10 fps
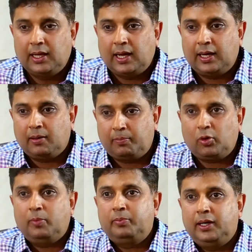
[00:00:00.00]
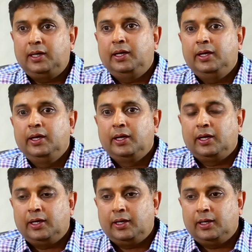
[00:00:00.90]
and appropriately
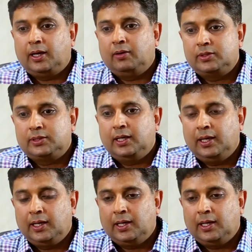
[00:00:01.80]
I would say